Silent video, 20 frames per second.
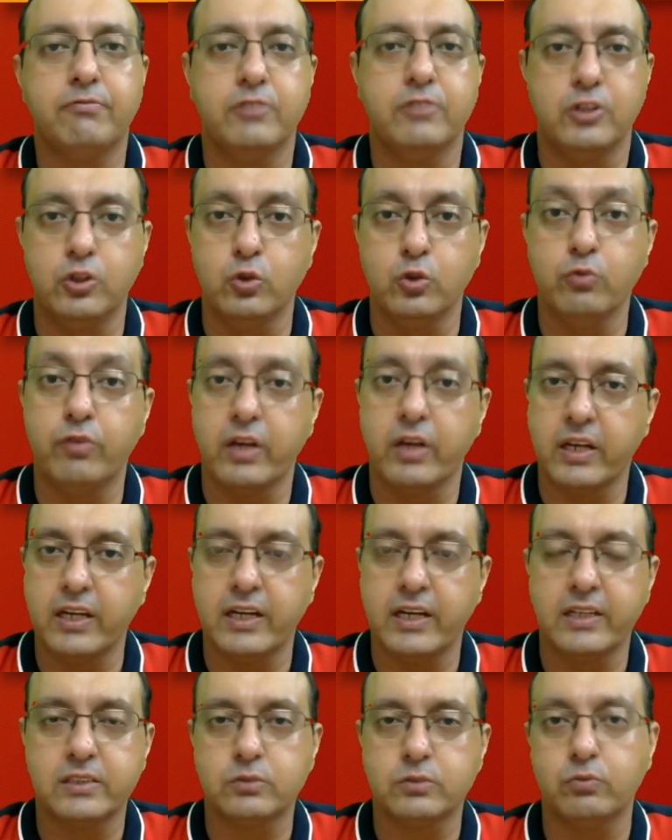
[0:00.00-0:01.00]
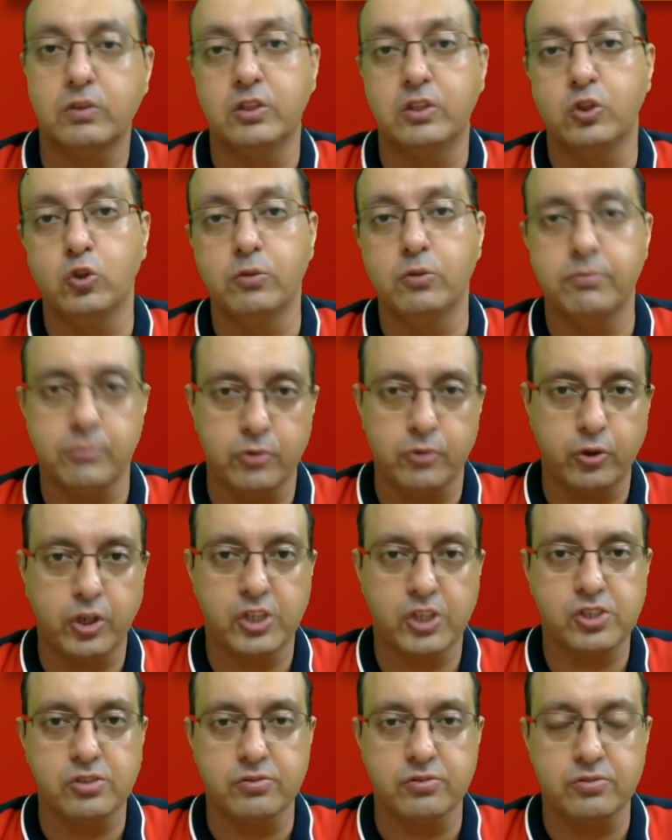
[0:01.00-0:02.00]
with new variants, with new
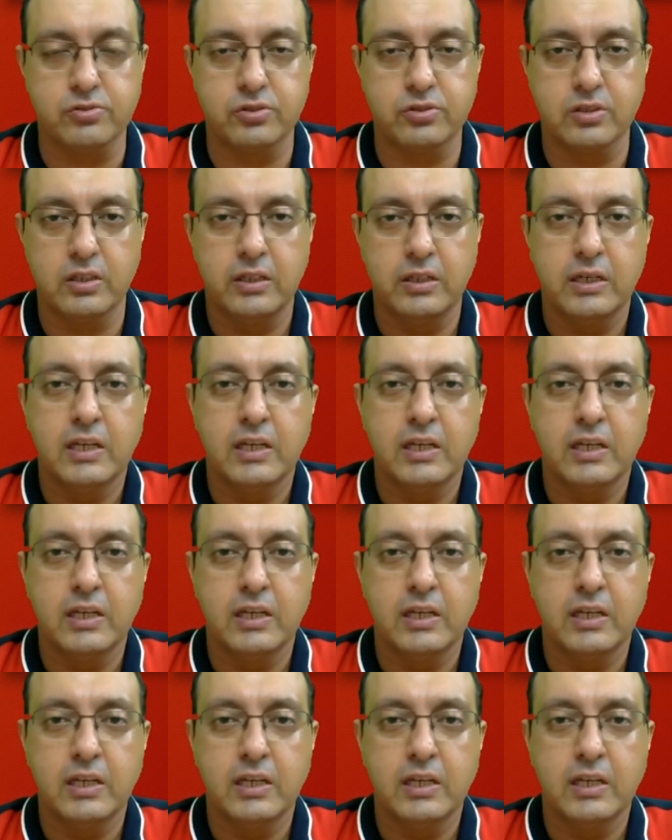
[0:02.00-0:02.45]
mutations.